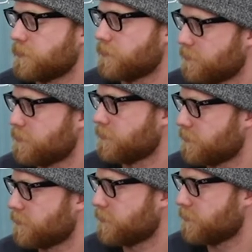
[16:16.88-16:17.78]

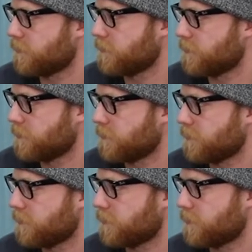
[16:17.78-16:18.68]

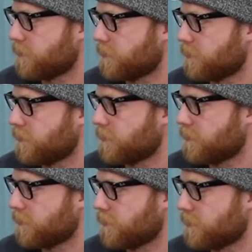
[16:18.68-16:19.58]

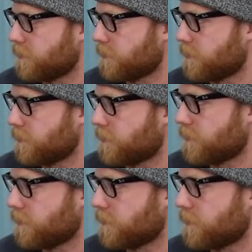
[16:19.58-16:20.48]
This person isn't speaking.